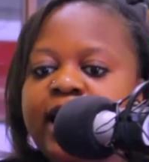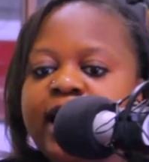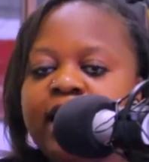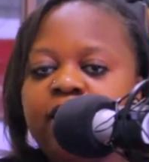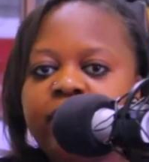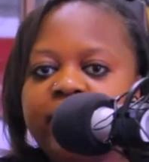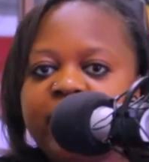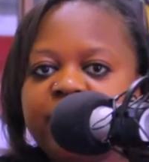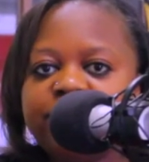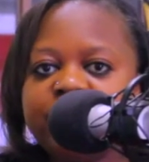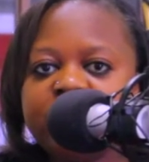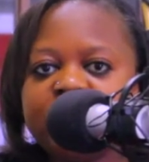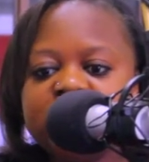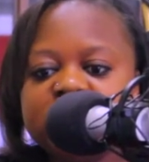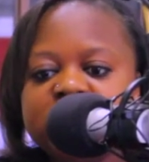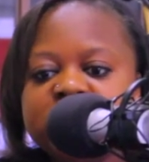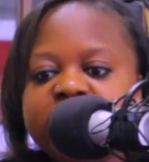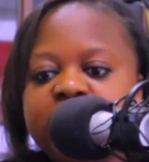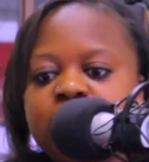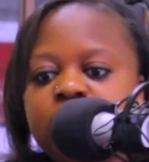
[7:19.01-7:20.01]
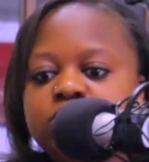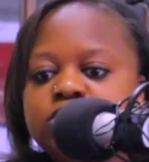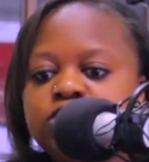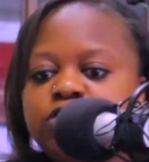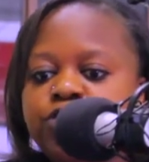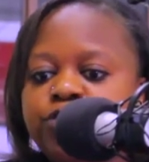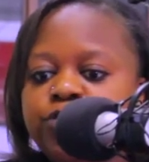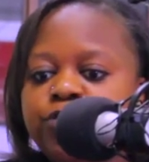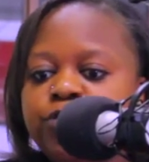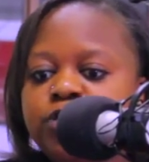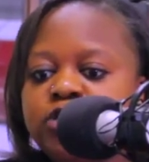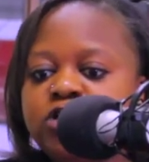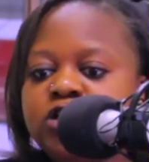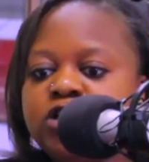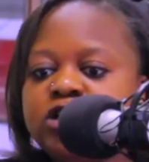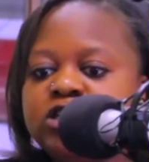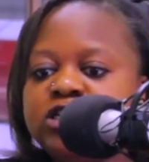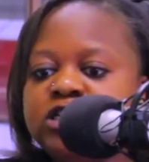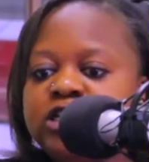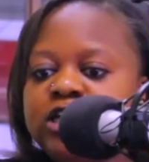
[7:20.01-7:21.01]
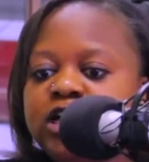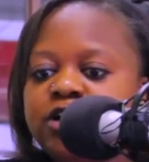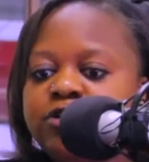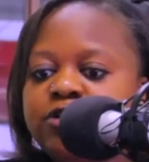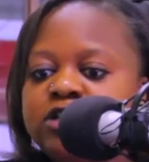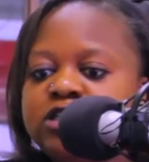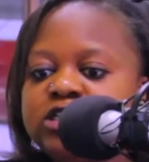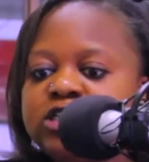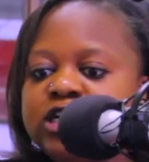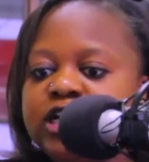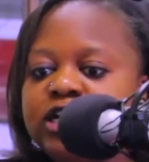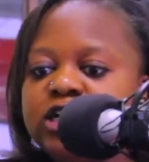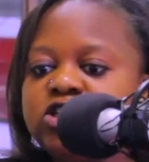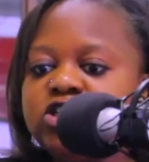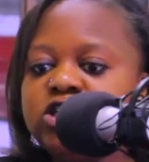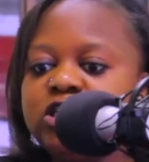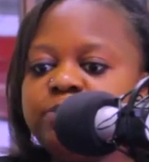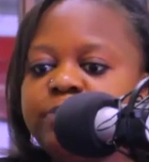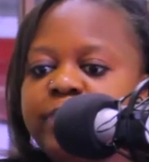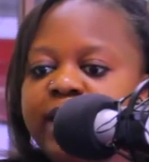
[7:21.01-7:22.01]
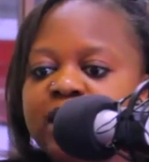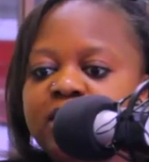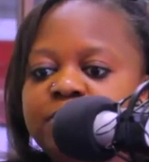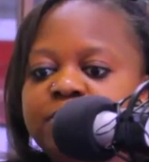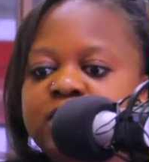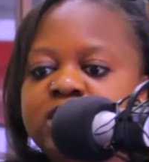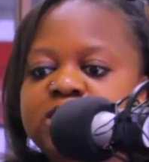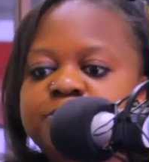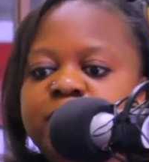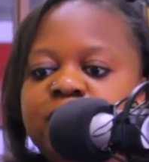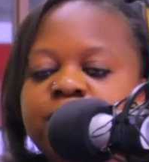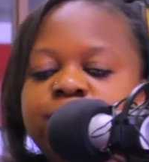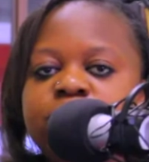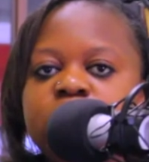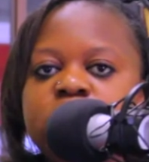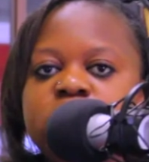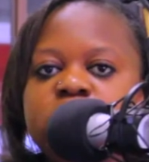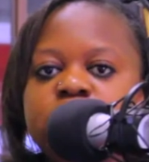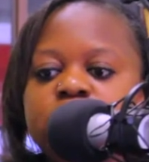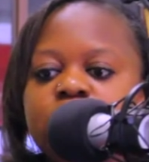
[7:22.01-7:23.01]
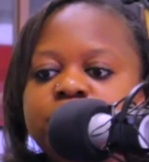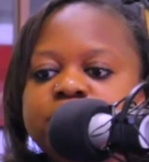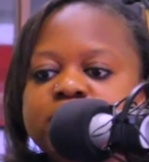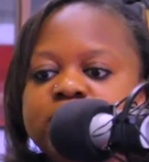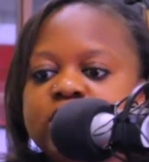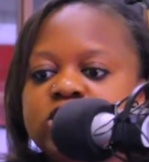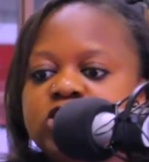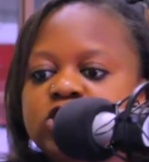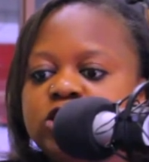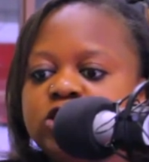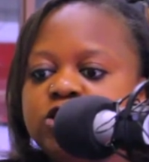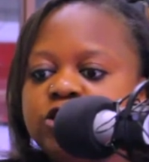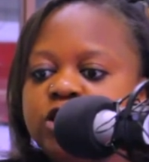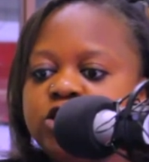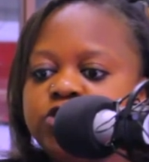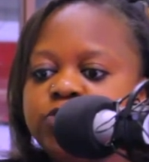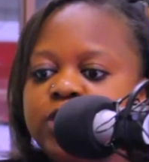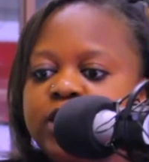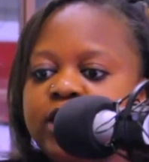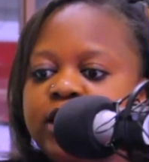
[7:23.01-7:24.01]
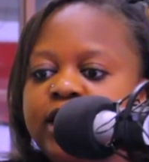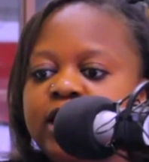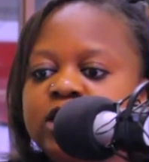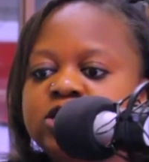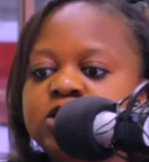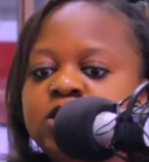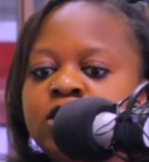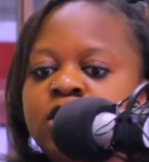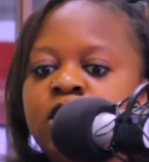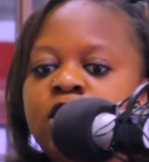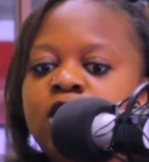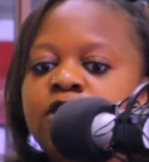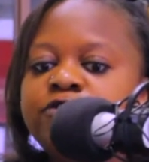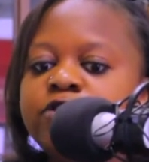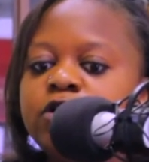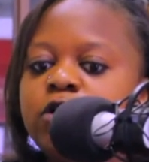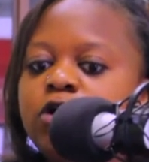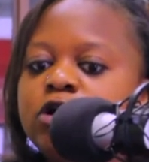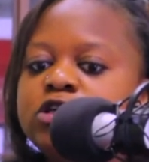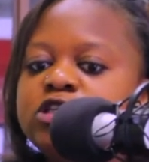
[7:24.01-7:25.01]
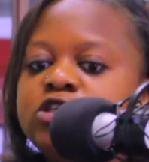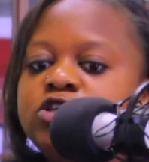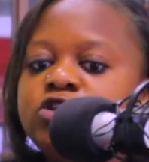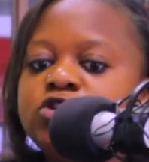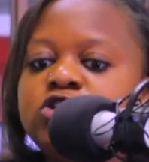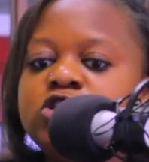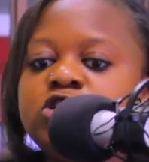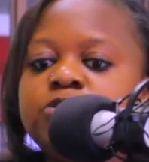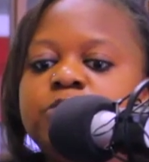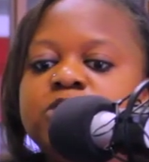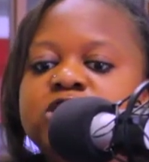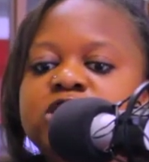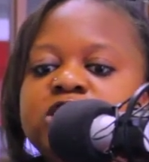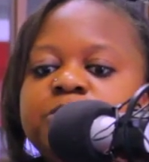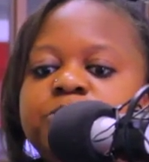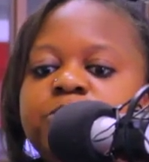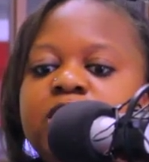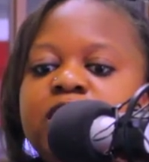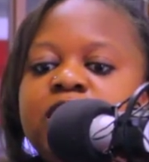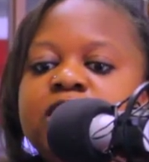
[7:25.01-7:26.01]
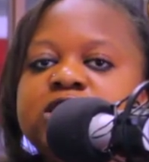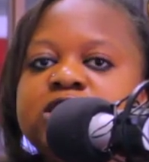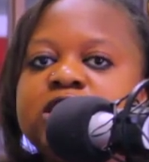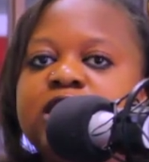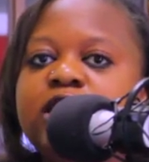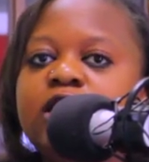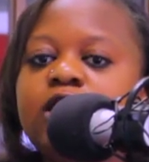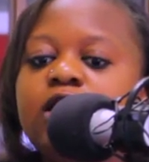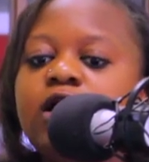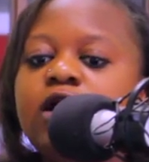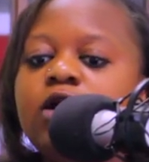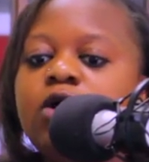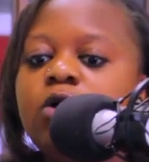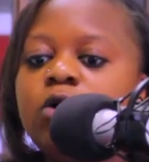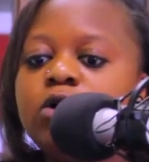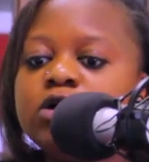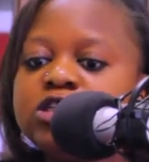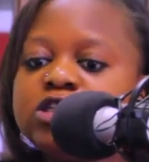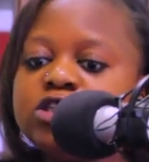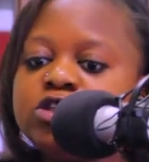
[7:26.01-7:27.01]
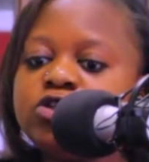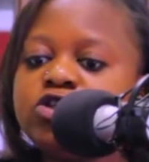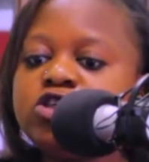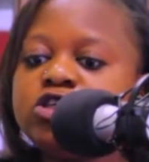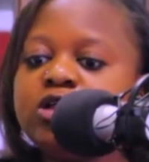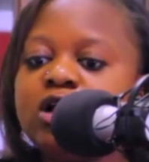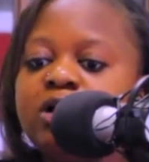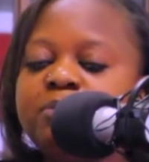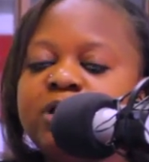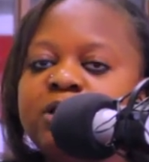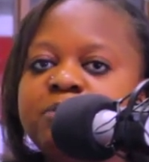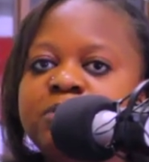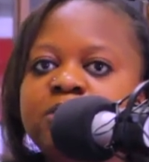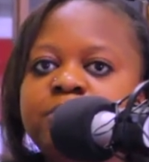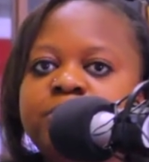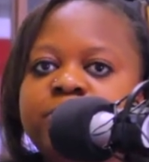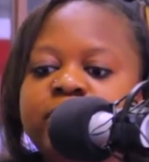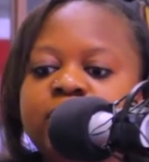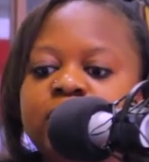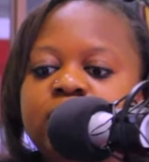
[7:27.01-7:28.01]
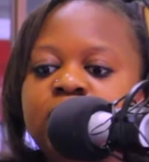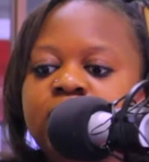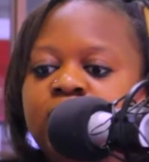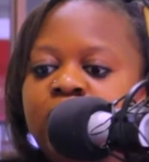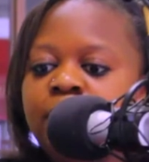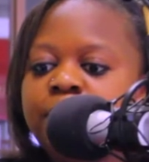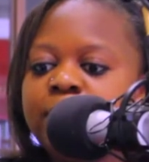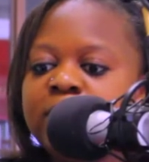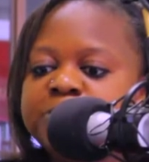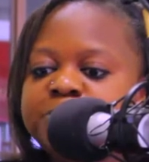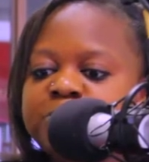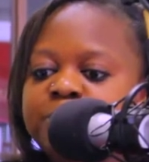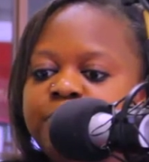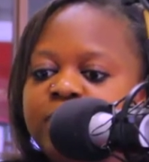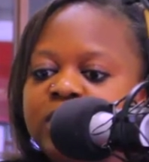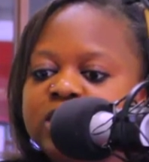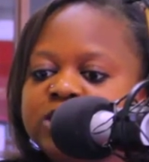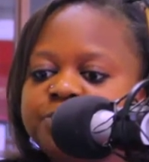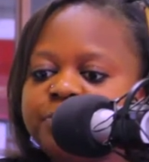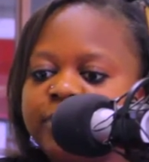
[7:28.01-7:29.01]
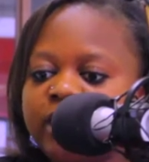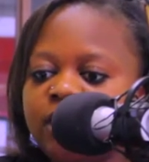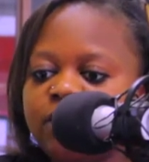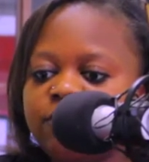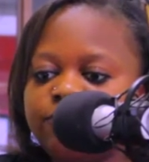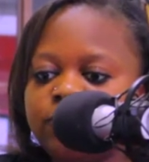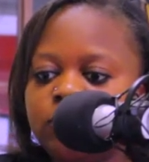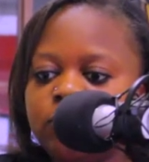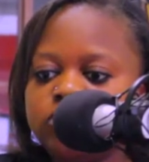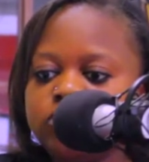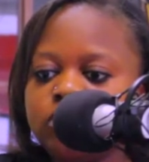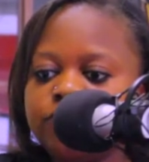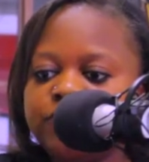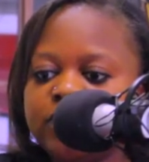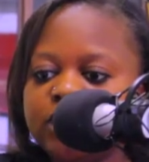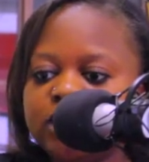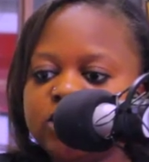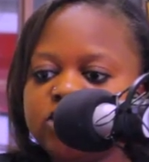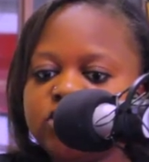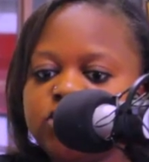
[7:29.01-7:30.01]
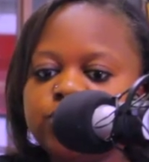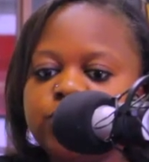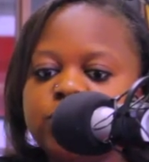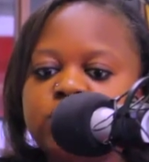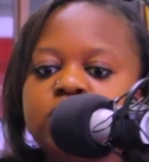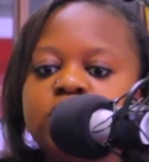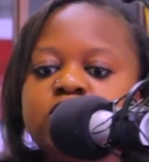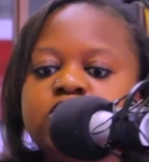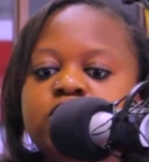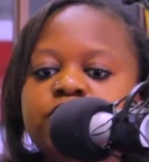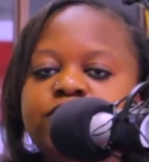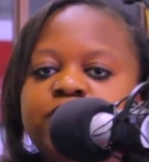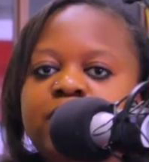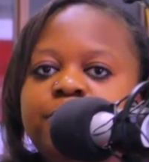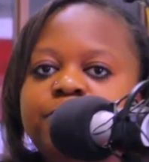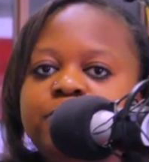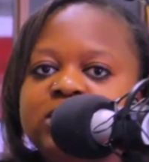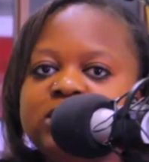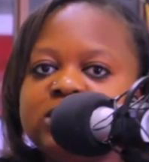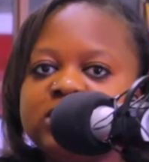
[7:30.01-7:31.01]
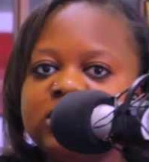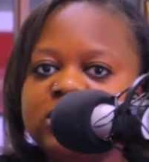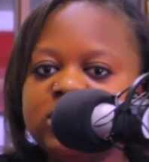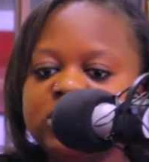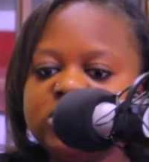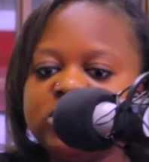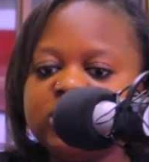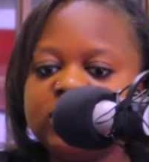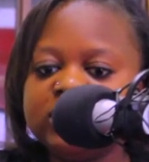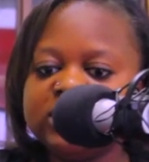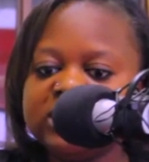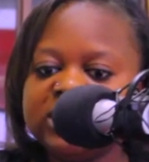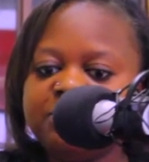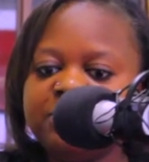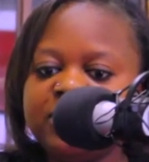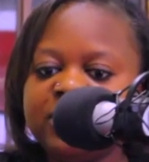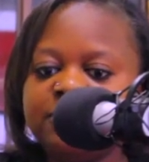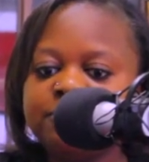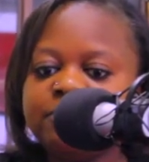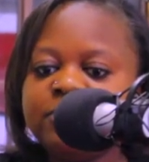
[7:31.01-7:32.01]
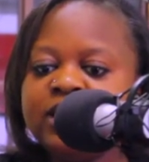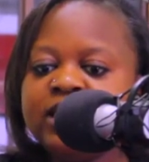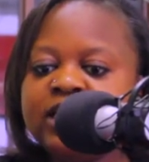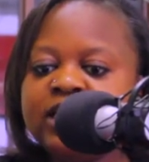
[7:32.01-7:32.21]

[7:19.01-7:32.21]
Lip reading: However, it sailed through third hearing stage in Parliament by virtue of Section 328 of the Constitution, which stipulates that a constitutional amendment bill must be passed by a vote of at least two-thirds of MPs in the National Assembly.